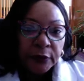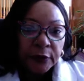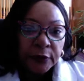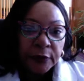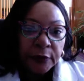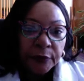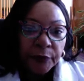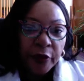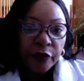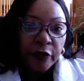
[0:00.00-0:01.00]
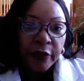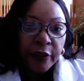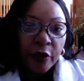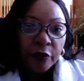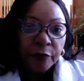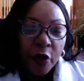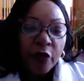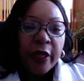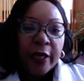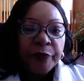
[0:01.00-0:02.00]
Are you living at home? Okay.
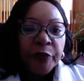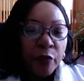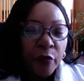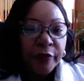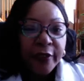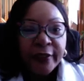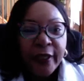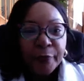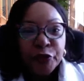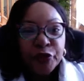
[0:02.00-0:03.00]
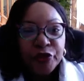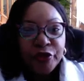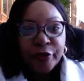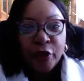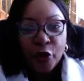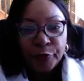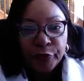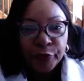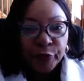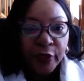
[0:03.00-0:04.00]
Well, then I'm sure she'll help
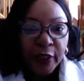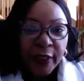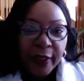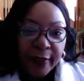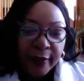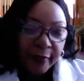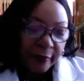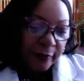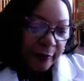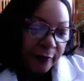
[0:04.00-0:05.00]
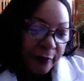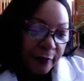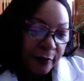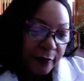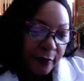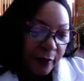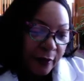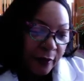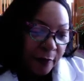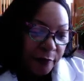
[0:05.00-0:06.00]
you. And
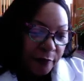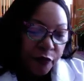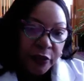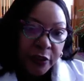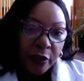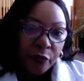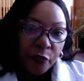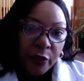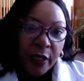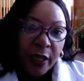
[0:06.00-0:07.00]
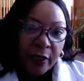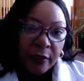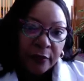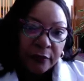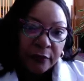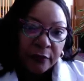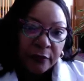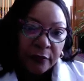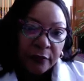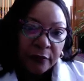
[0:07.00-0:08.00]
you can tell her what I
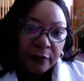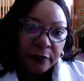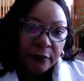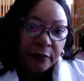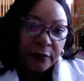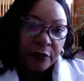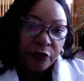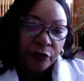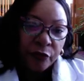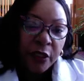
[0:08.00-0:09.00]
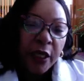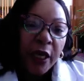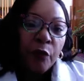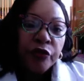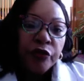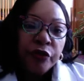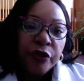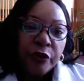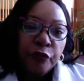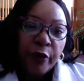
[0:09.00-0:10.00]
said to you. I
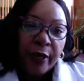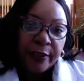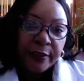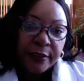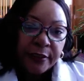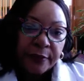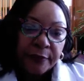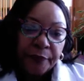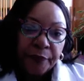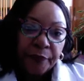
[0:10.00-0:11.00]
want you to get rest.